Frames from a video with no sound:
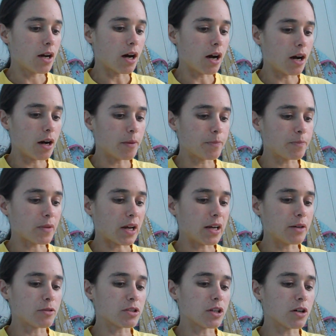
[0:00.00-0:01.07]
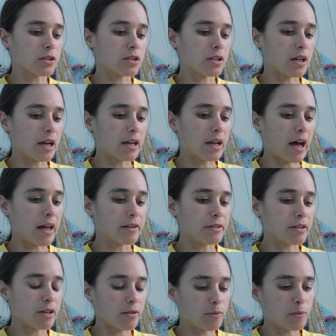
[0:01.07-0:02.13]
And it was not,
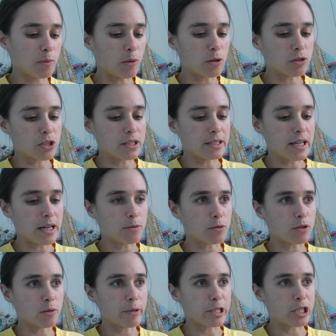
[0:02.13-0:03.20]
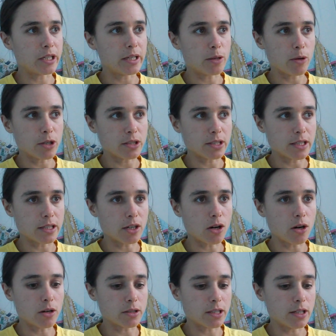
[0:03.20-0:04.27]
and what she said was originally quoted in the
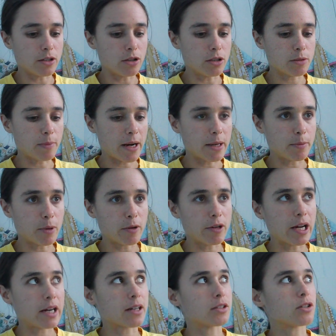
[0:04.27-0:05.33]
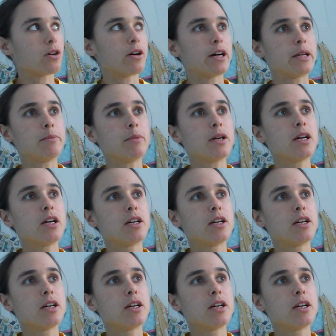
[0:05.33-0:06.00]
Guardian newspaper, and at the time